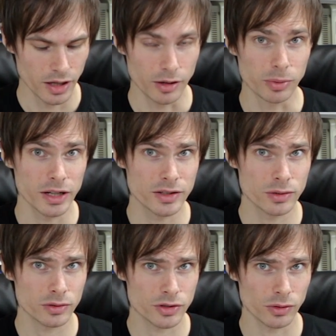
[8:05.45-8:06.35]
The Player
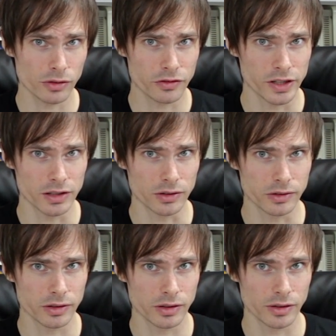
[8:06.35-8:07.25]
2 controller
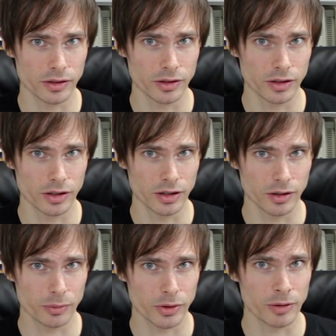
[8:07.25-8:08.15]
feels
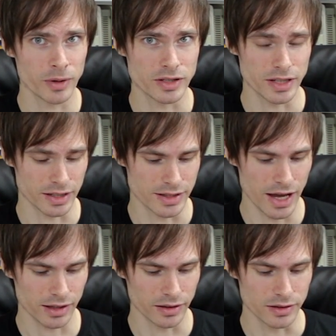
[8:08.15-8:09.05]
pretty much
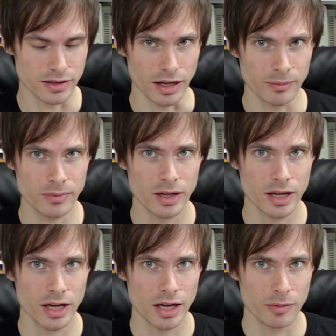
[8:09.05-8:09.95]
exactly the same,
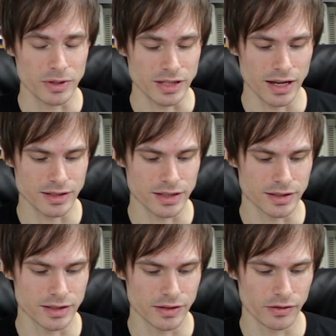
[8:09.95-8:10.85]
besides
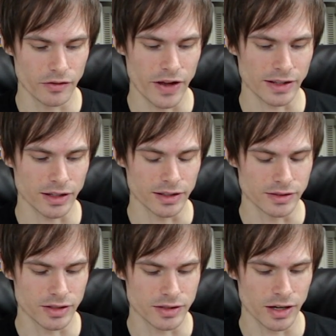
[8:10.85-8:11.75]
the fact that it
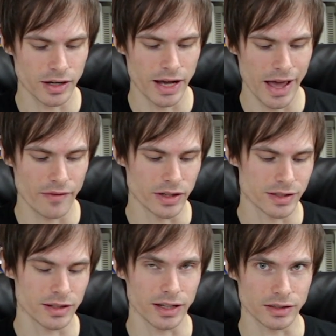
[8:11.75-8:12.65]
does not have a
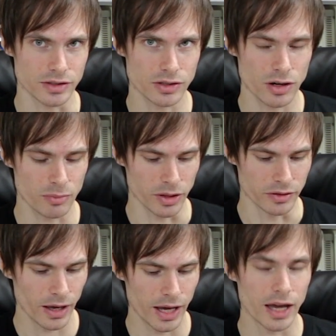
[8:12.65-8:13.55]
select and start button,
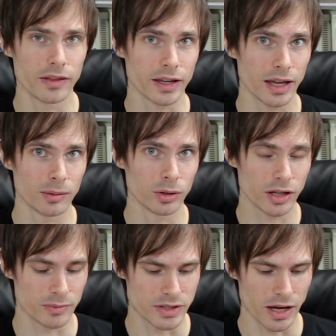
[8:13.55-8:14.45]
and the cable
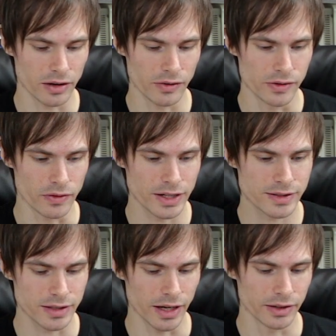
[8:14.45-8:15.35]
comes out of the right
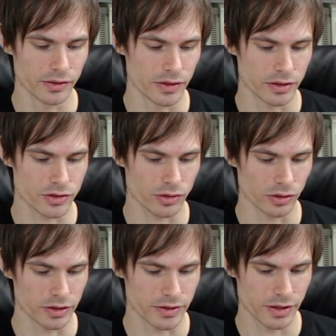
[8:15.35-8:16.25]
side of the
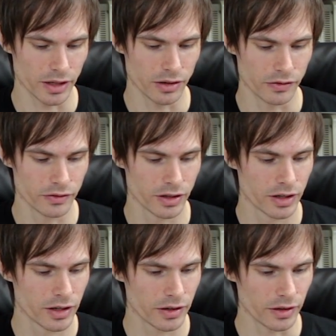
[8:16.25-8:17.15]
controller instead of
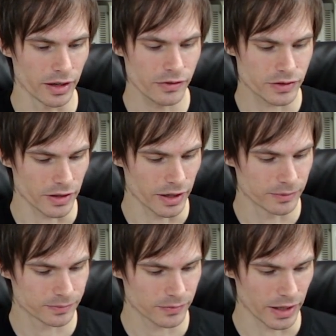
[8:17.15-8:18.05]
the left side,
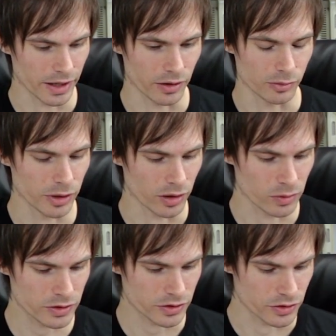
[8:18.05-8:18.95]
like on Player
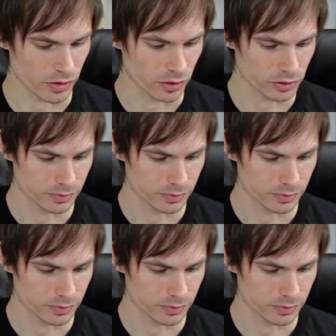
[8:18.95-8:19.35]
1's controller.